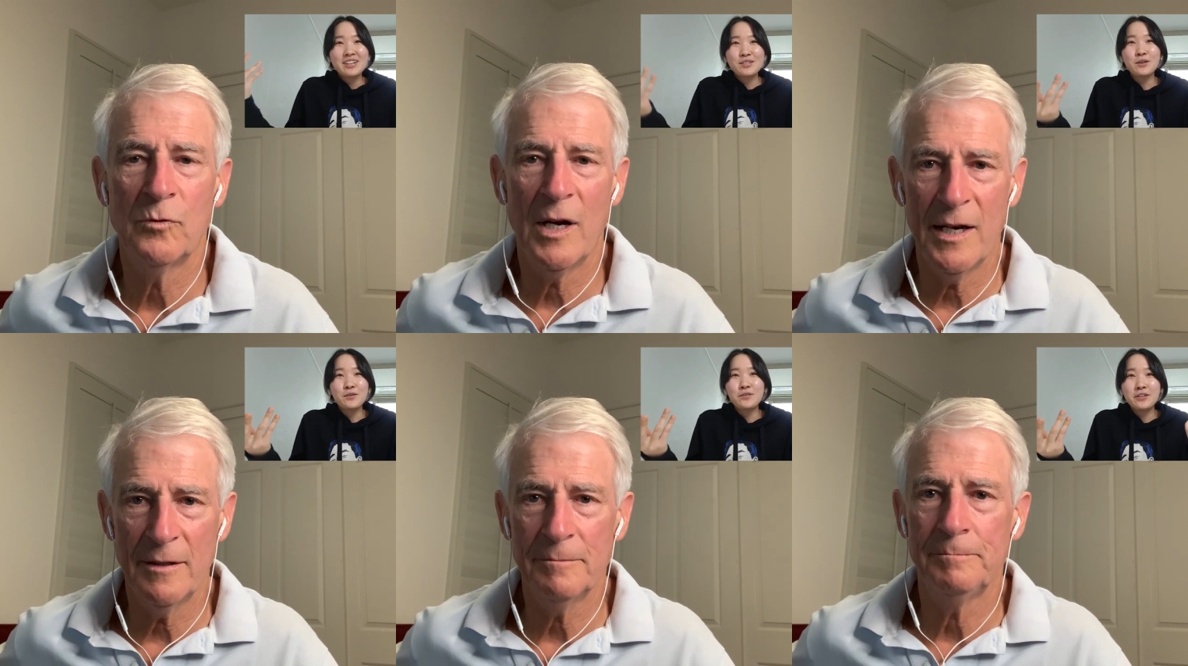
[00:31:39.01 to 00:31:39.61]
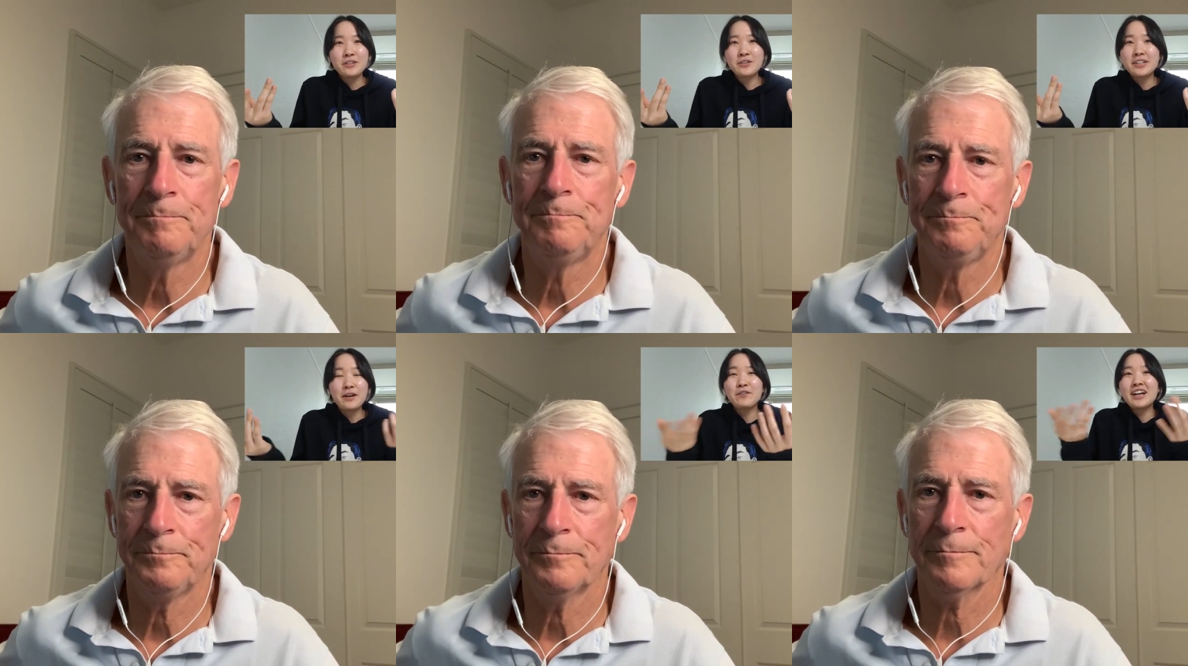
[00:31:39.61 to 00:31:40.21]
Speaker 1: So you're
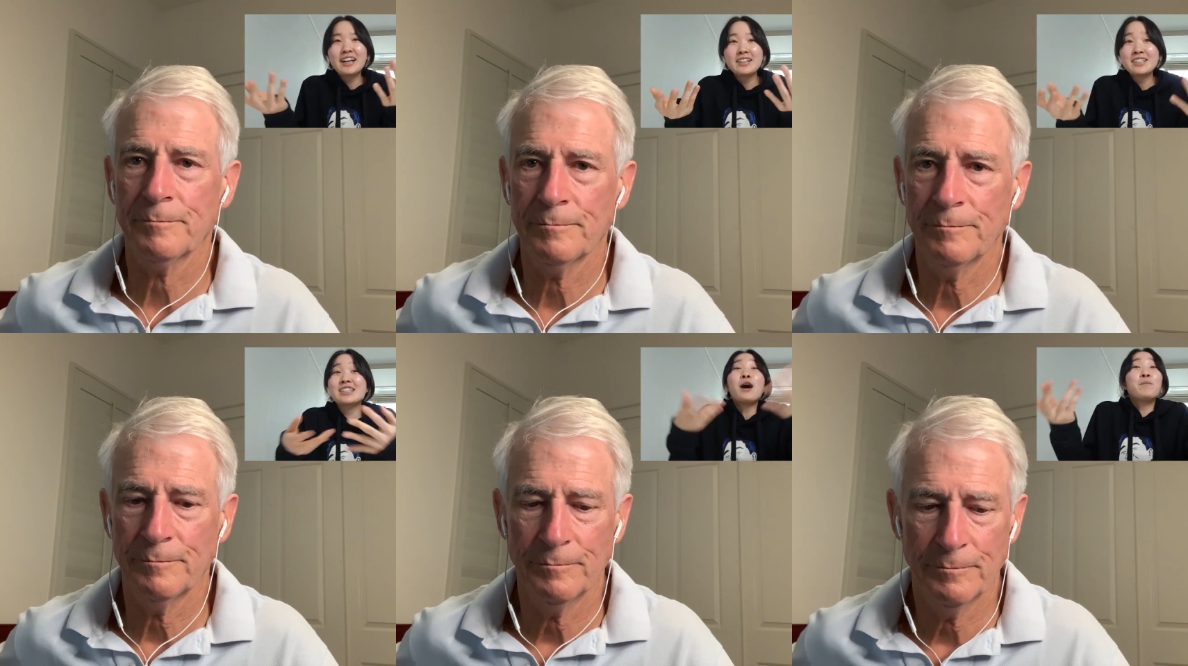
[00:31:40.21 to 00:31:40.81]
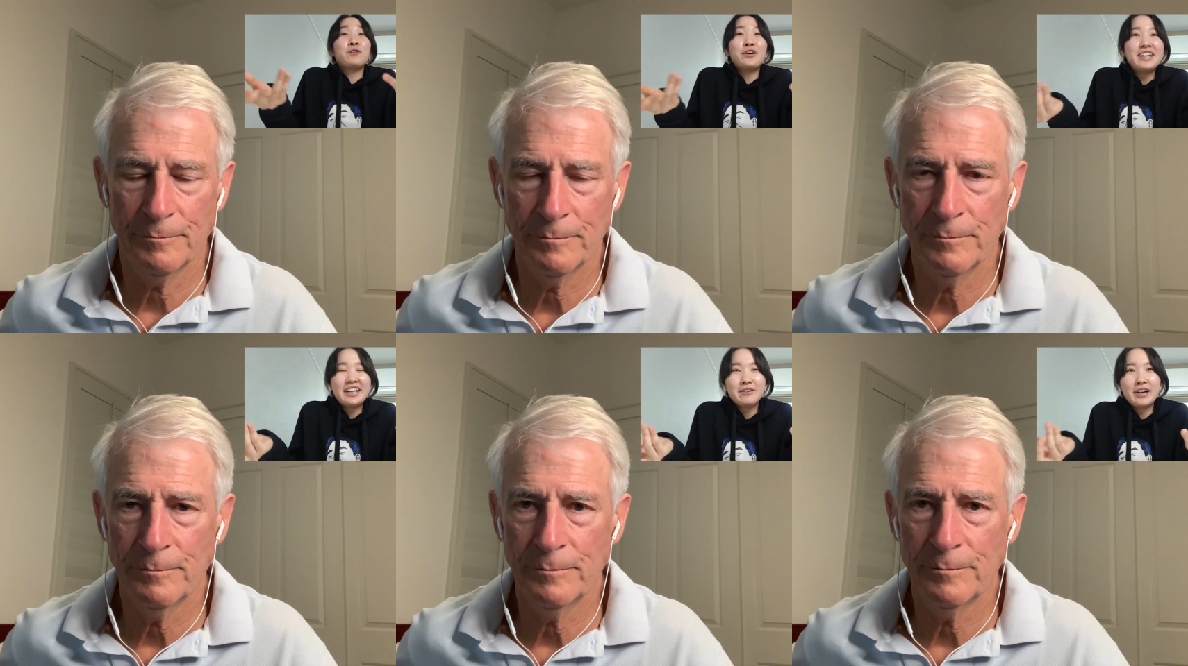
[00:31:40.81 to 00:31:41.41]
never going to stop
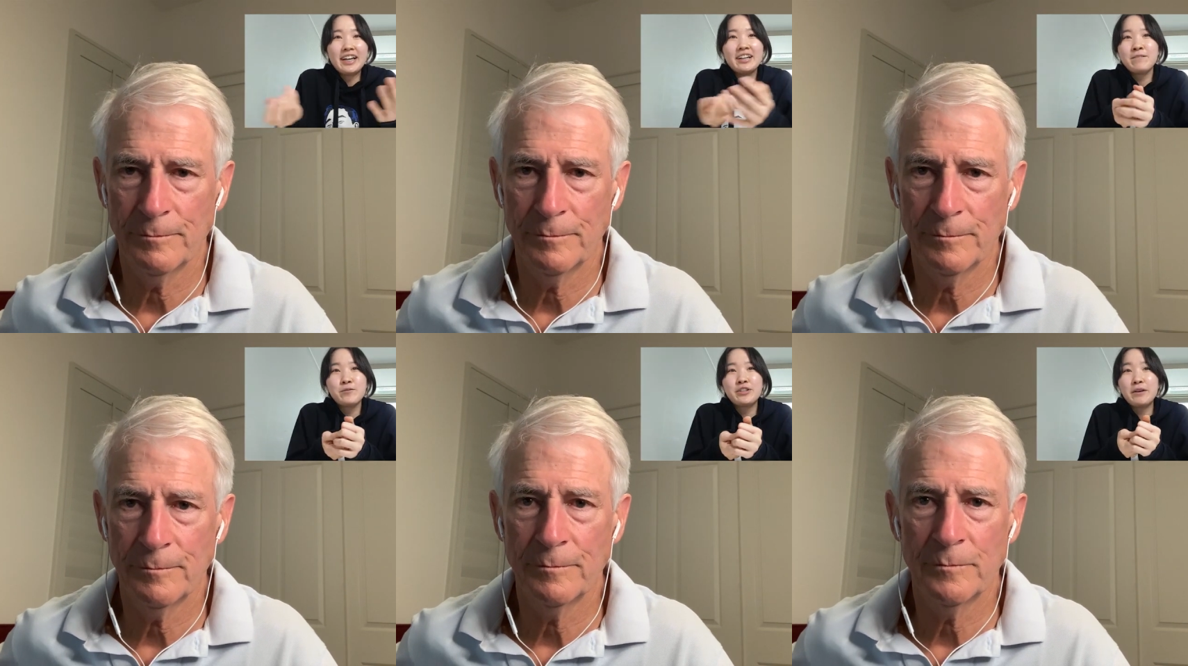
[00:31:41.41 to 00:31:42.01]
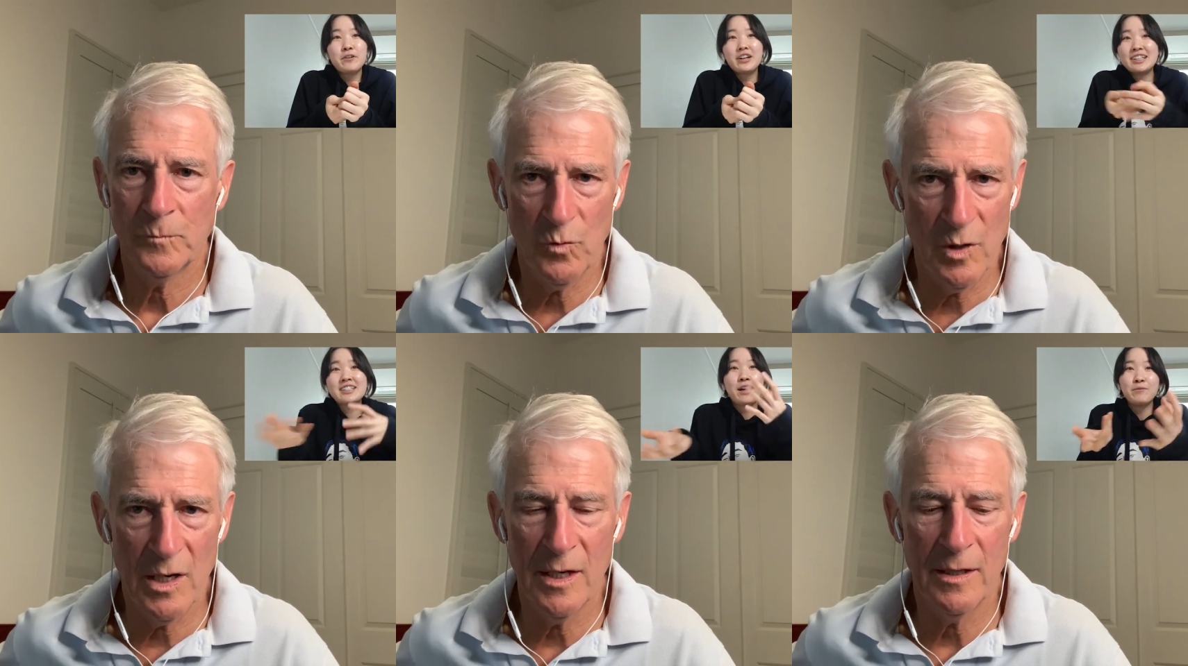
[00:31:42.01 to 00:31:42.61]
learning, right? You're never going
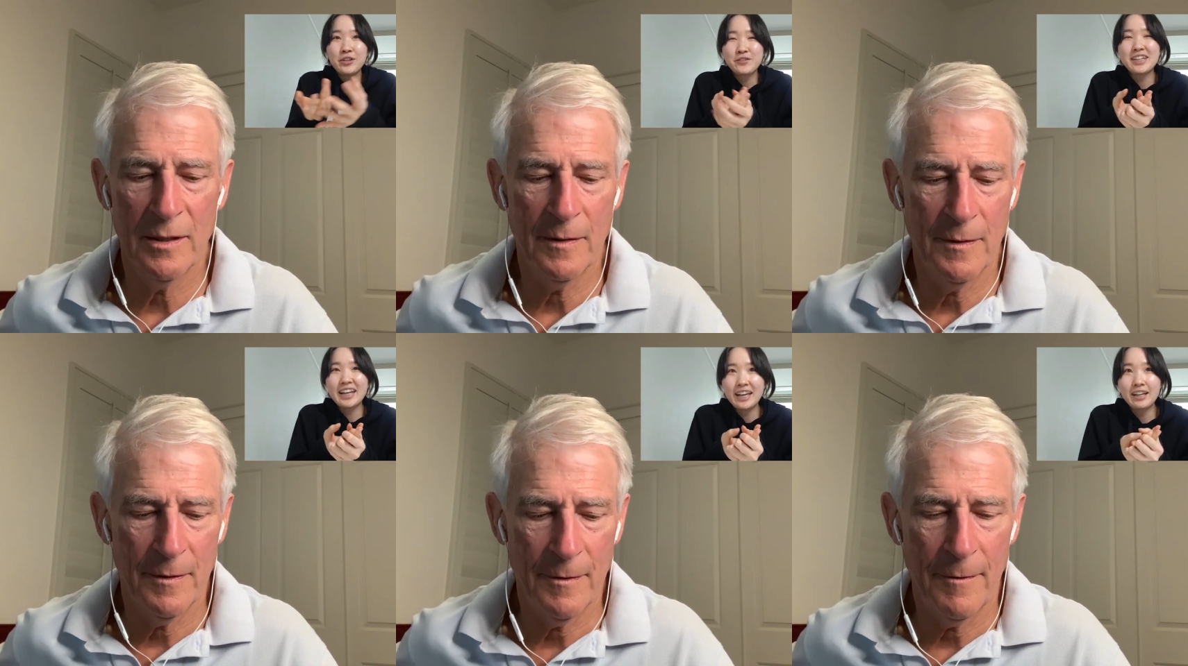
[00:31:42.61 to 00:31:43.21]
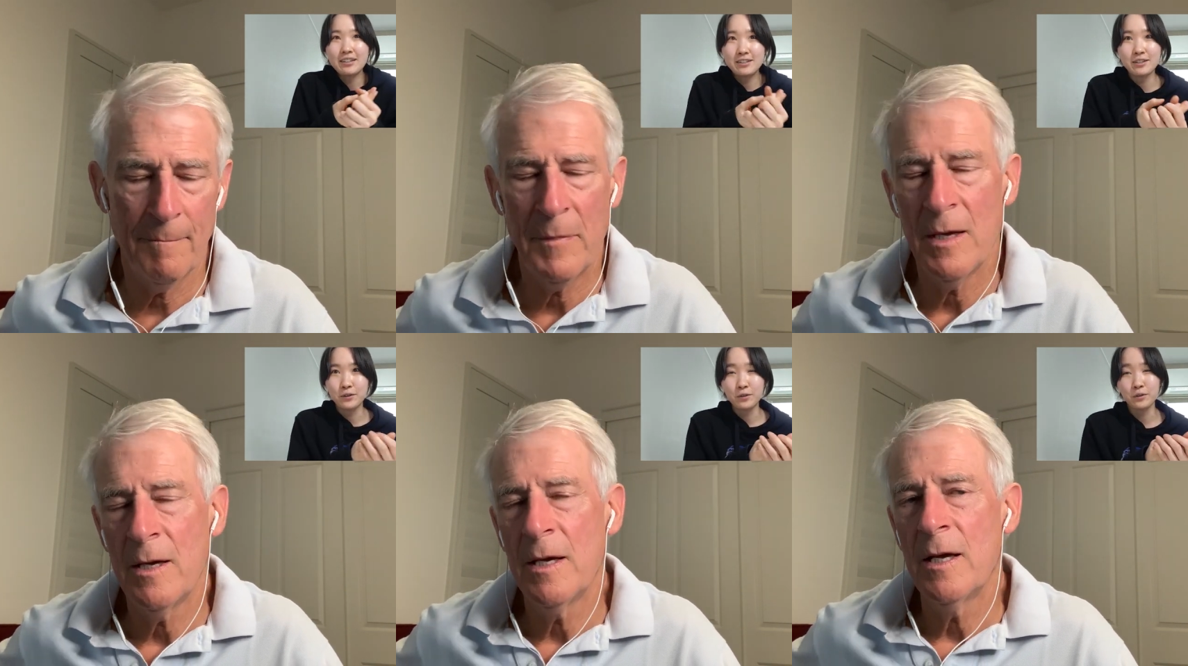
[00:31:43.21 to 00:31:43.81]
Speaker 2: to stop using it.
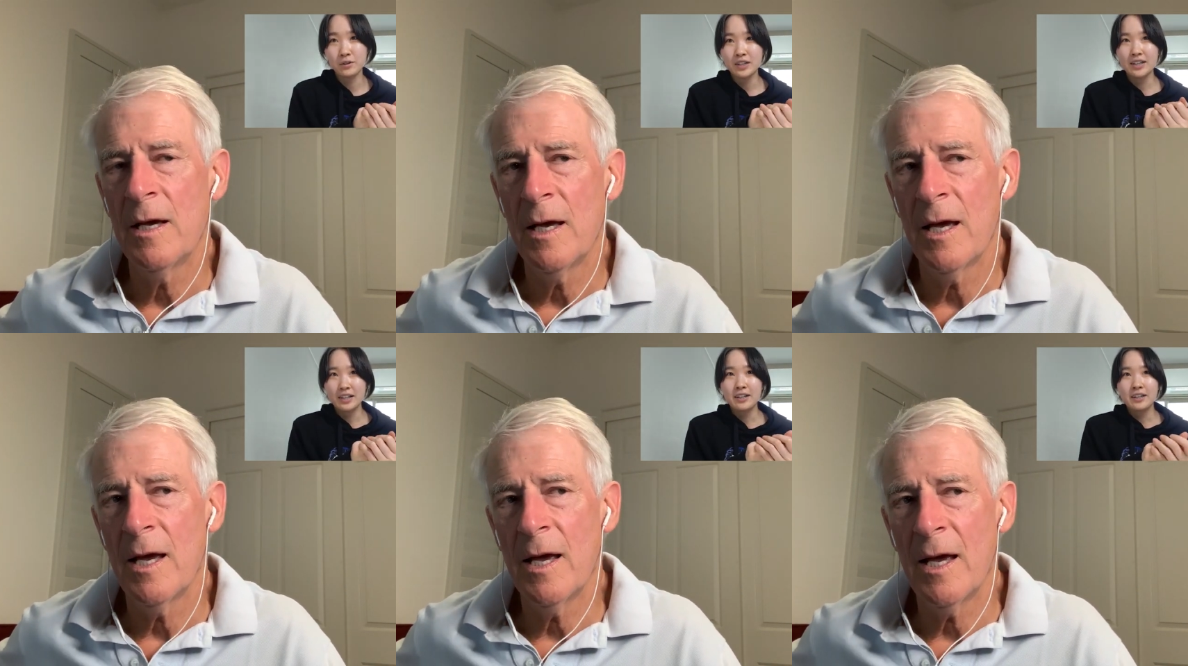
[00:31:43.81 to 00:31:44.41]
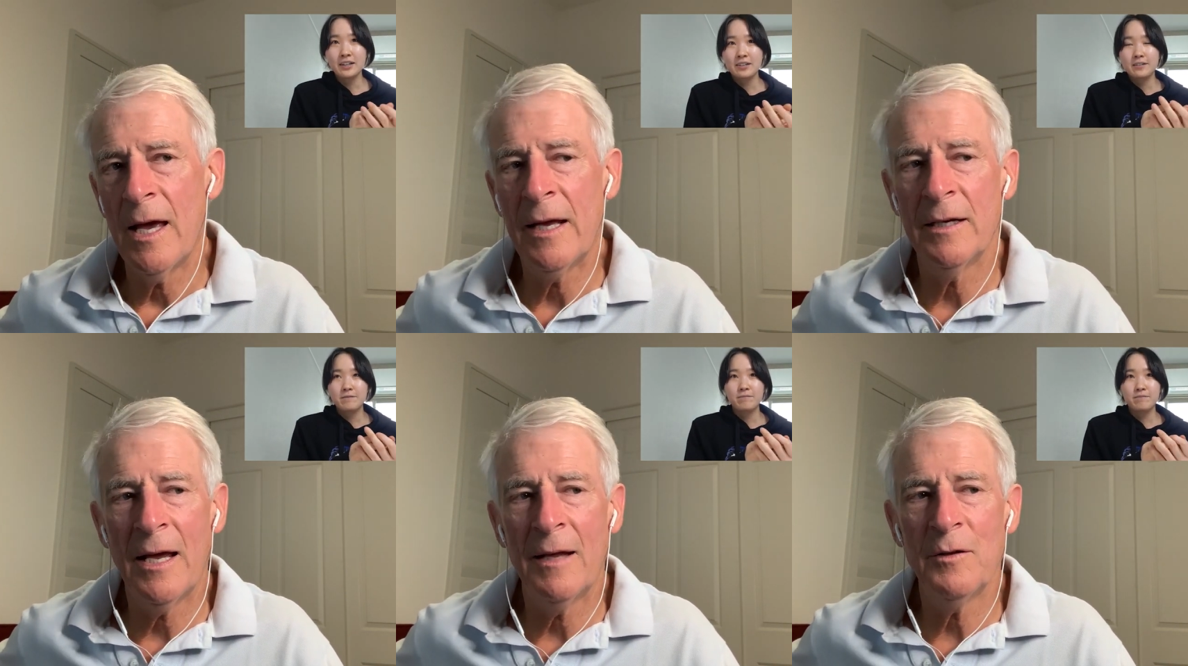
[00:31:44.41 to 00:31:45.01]
So
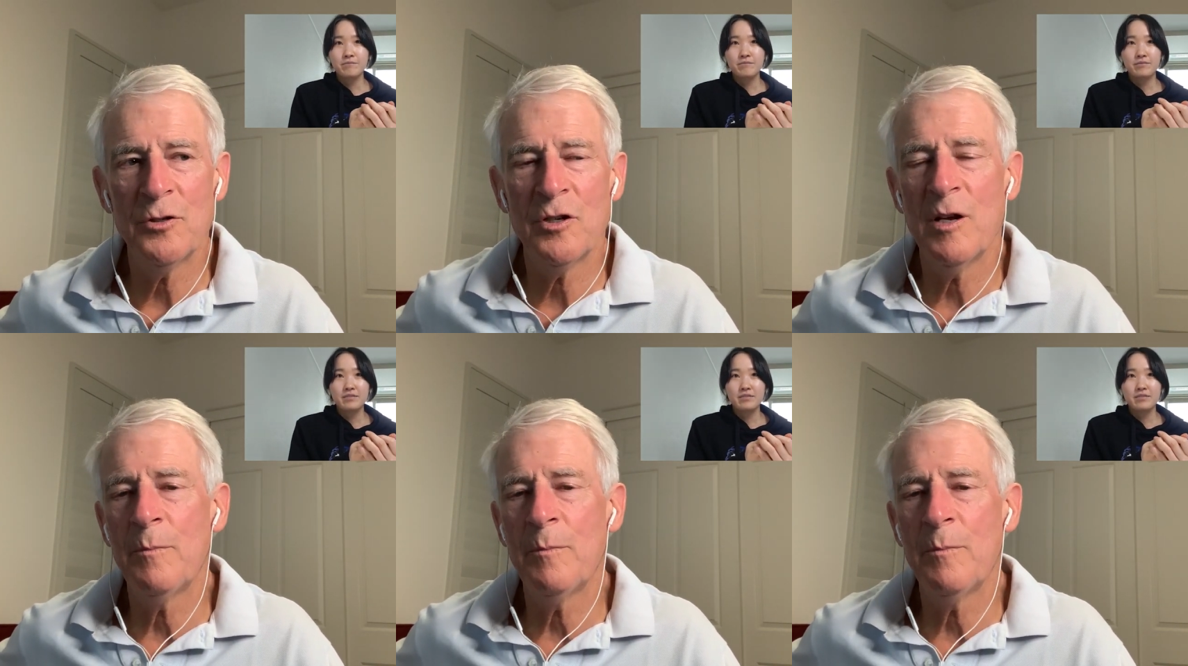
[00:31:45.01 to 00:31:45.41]
and there's an